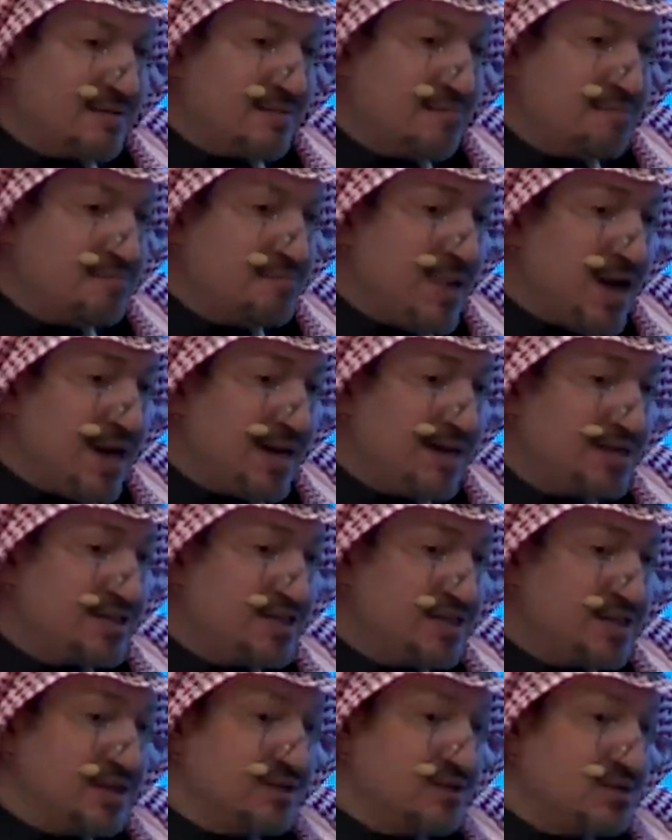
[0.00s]

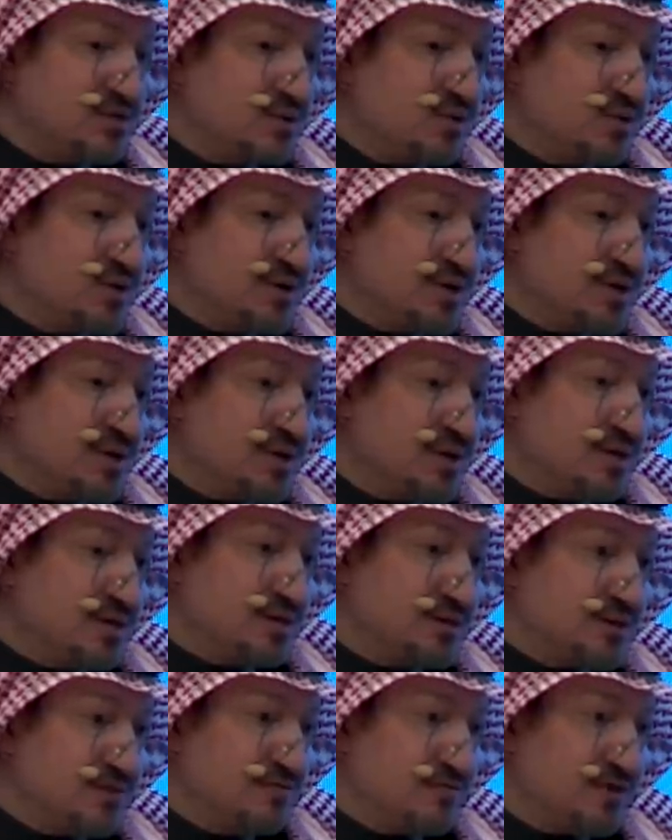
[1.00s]
managing during
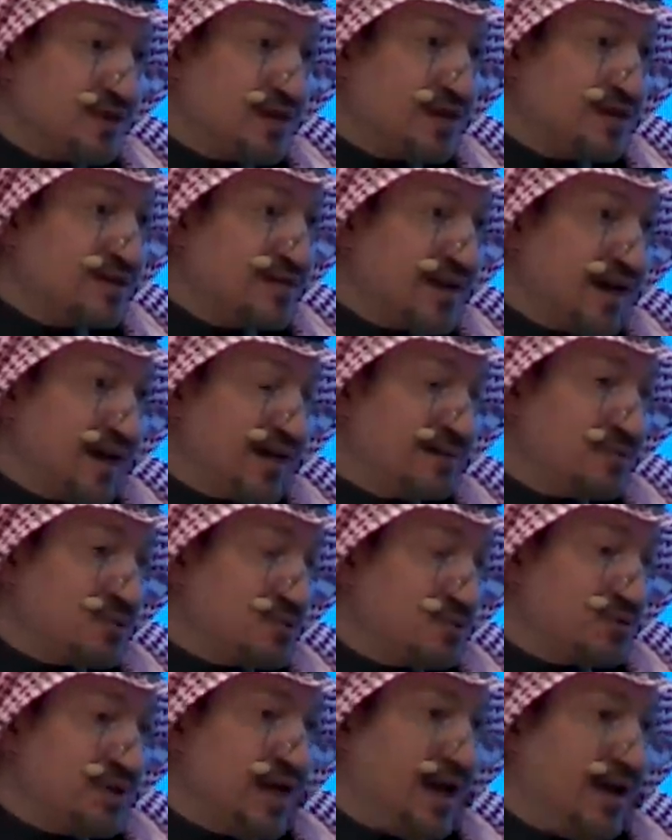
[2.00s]
difficult times.
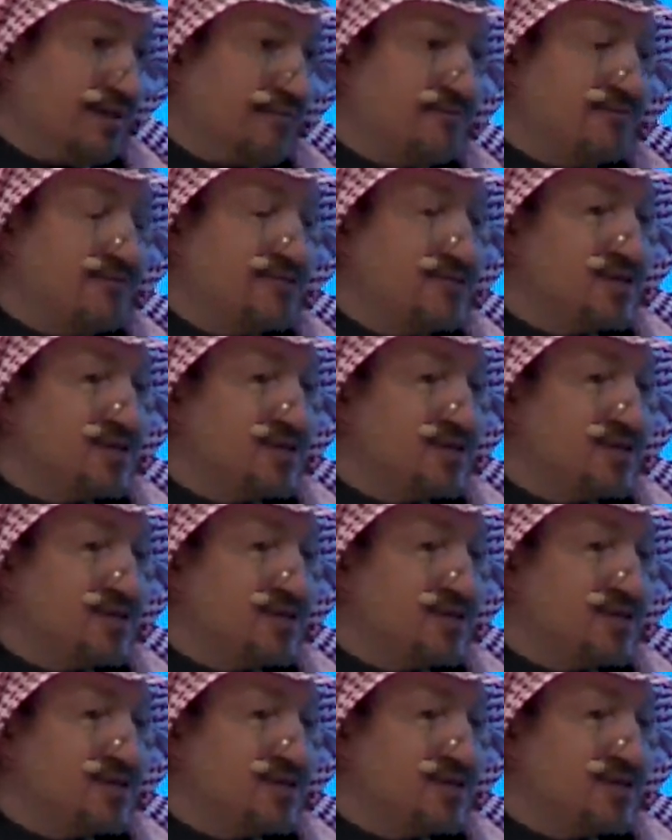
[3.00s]
We have